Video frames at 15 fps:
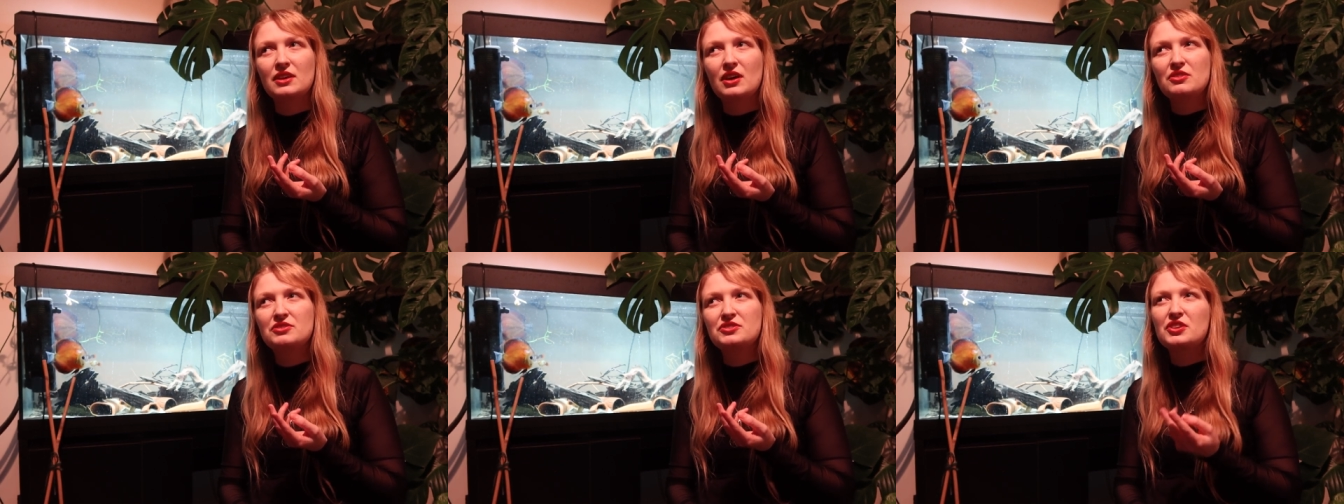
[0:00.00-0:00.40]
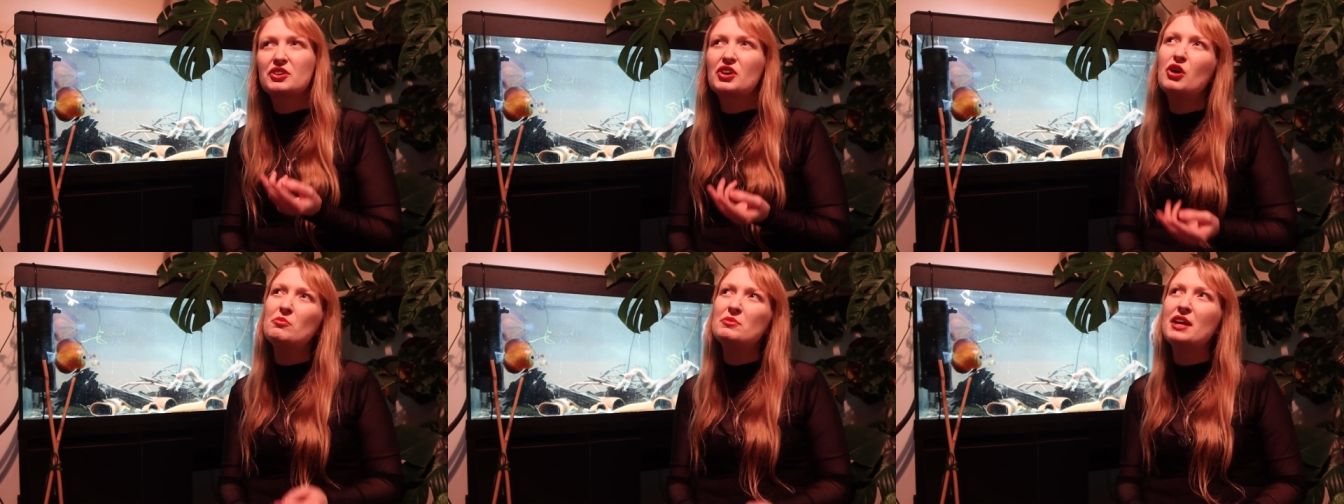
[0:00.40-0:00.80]

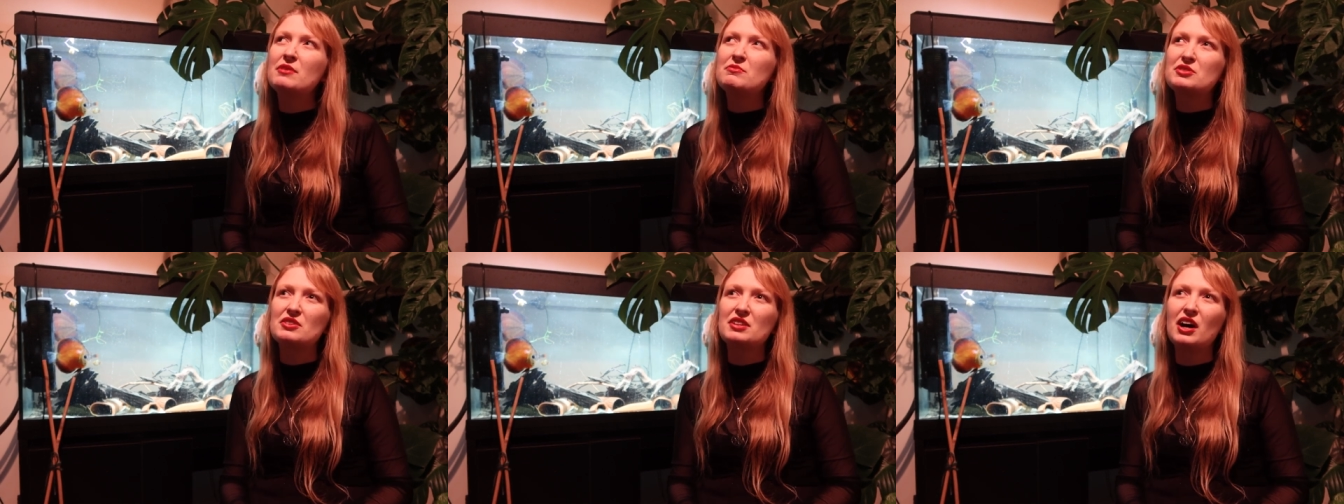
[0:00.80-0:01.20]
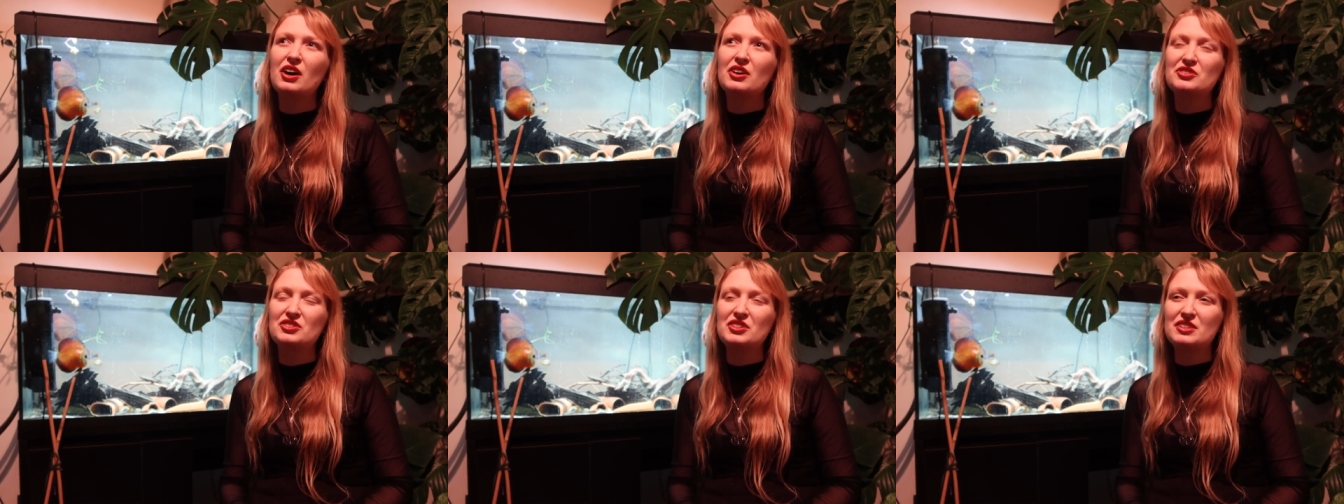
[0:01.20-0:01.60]
the common names are
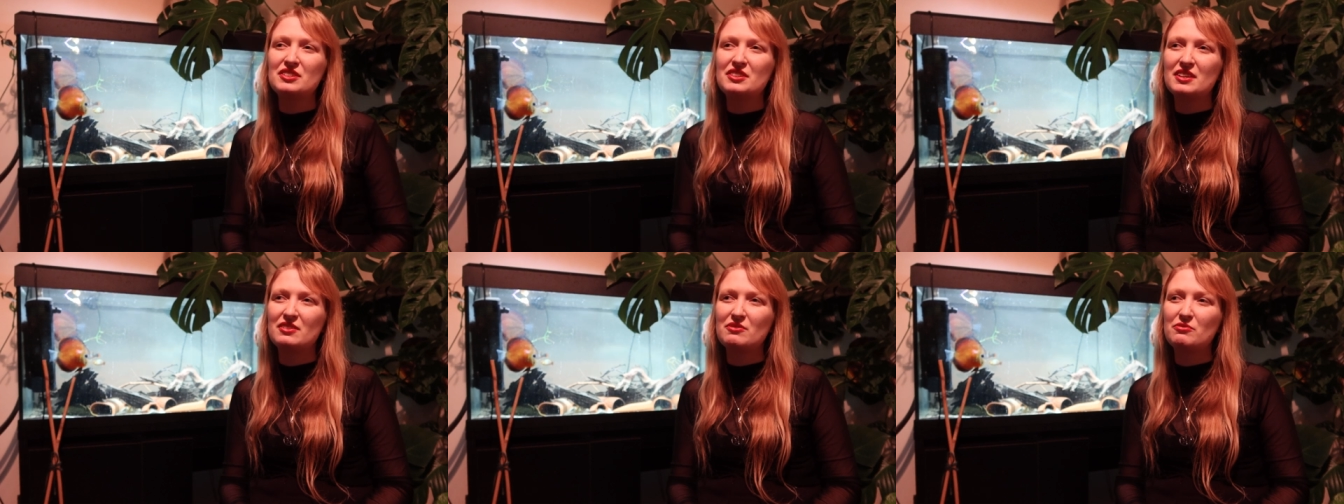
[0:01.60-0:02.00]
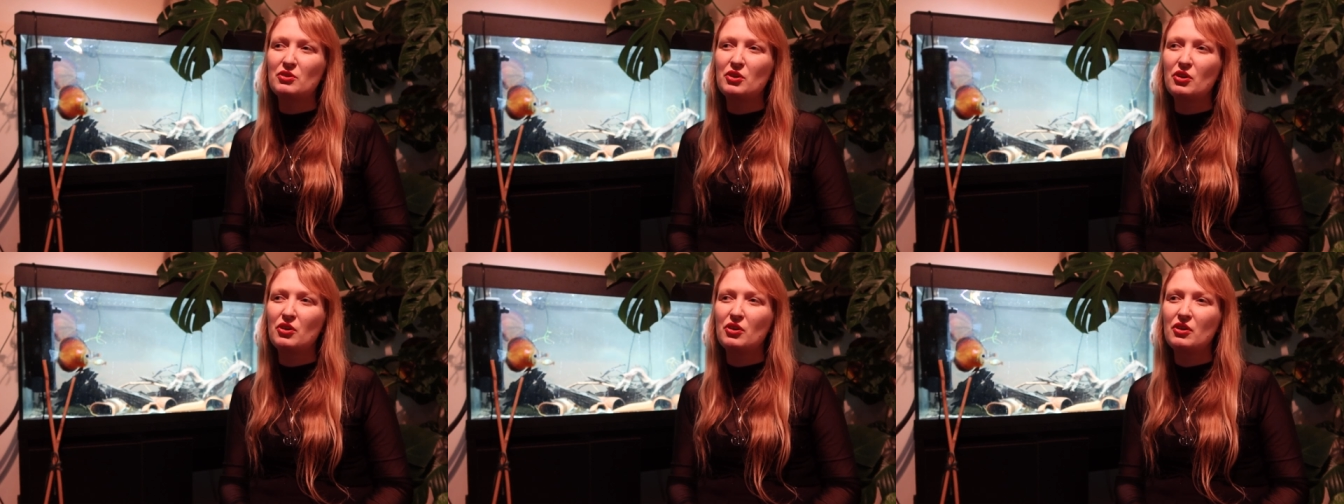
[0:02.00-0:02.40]
largely
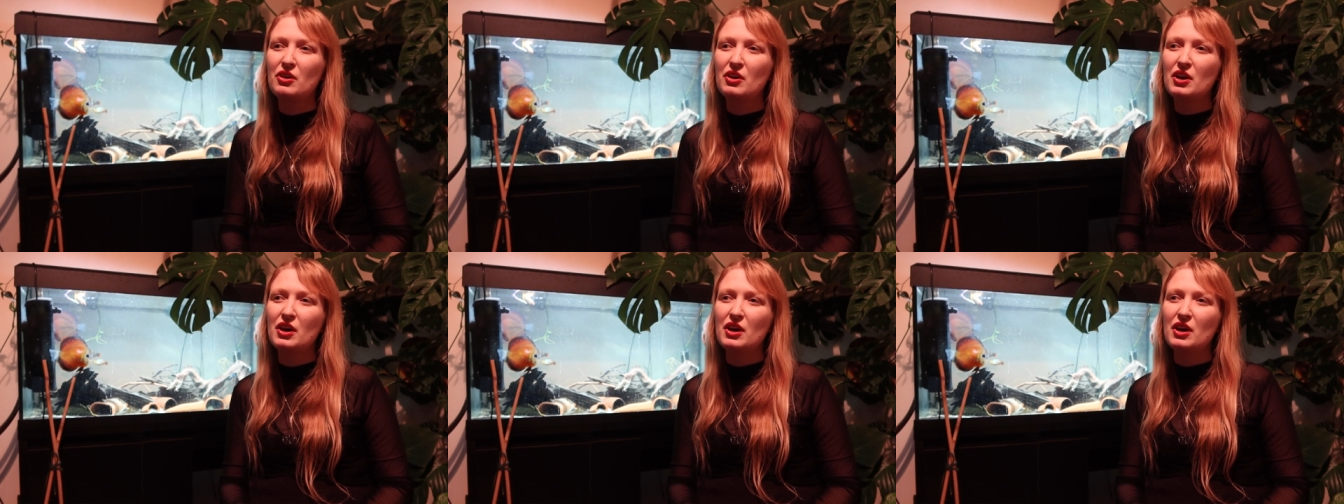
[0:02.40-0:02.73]
for,